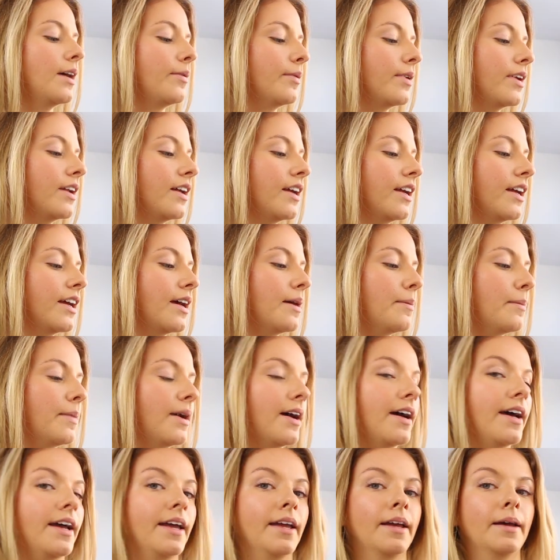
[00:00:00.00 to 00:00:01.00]
I'm going to get
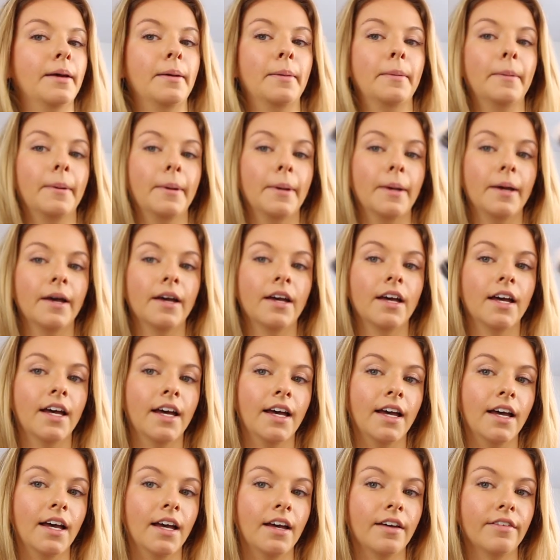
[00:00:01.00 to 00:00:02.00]
my
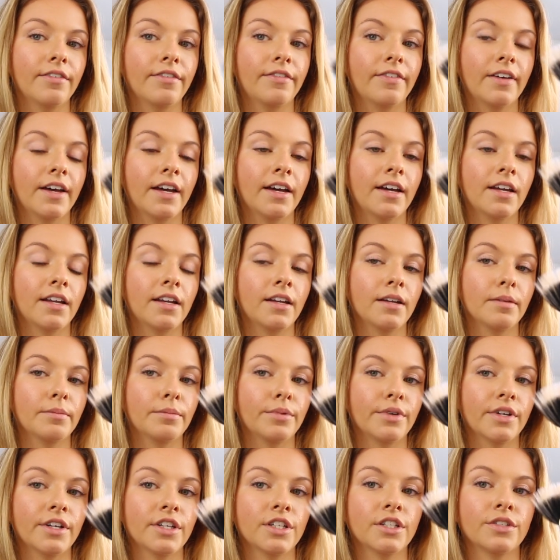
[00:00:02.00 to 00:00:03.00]
fan
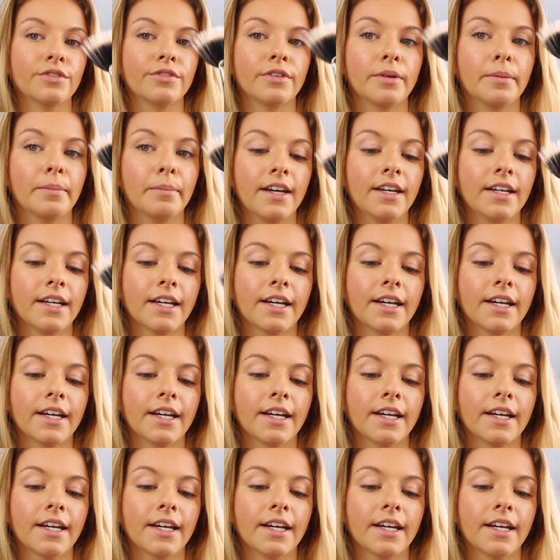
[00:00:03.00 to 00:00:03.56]
brush from